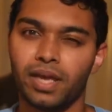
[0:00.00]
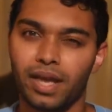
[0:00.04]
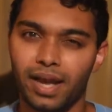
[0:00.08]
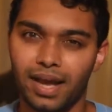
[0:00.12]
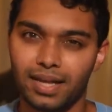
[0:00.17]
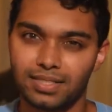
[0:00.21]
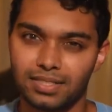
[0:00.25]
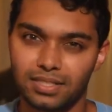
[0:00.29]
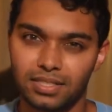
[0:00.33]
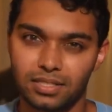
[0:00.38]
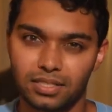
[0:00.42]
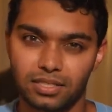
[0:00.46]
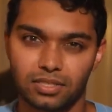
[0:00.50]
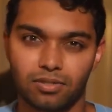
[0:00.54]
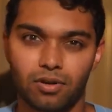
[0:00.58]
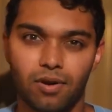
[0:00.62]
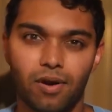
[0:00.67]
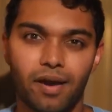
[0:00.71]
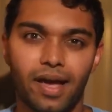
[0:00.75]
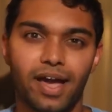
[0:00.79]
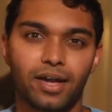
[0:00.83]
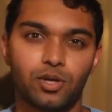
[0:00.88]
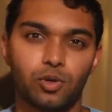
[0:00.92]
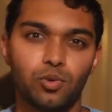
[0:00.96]
As the
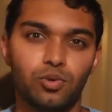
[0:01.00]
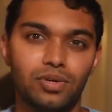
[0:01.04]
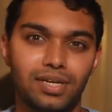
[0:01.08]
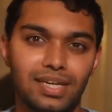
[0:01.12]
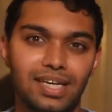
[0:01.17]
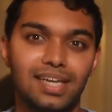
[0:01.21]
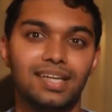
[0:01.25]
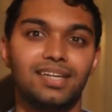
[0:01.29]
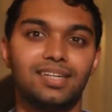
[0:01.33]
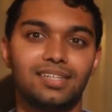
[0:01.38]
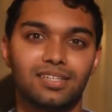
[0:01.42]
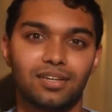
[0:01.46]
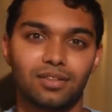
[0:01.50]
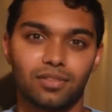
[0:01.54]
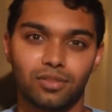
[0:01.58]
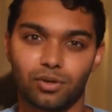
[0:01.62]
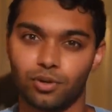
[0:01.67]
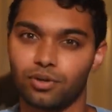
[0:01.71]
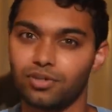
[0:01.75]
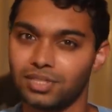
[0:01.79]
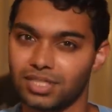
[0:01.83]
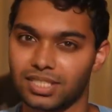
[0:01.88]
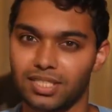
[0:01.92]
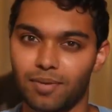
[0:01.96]
Straw Hat who needed to
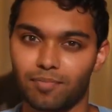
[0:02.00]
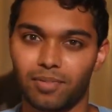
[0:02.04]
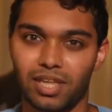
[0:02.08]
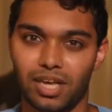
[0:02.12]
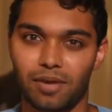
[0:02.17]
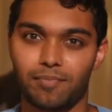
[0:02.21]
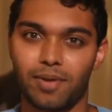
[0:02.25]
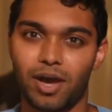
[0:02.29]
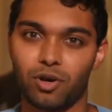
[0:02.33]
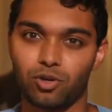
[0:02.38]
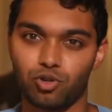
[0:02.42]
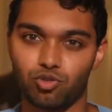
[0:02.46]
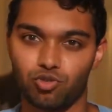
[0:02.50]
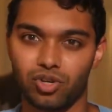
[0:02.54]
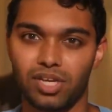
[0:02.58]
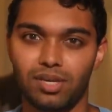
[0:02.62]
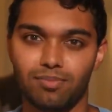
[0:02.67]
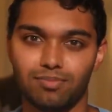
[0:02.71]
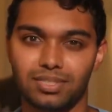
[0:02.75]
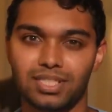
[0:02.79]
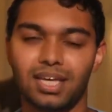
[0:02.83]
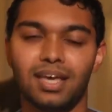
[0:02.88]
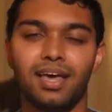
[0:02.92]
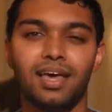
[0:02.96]
learn something about
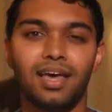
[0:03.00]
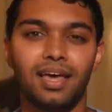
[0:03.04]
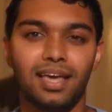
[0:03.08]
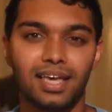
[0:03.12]
dreams,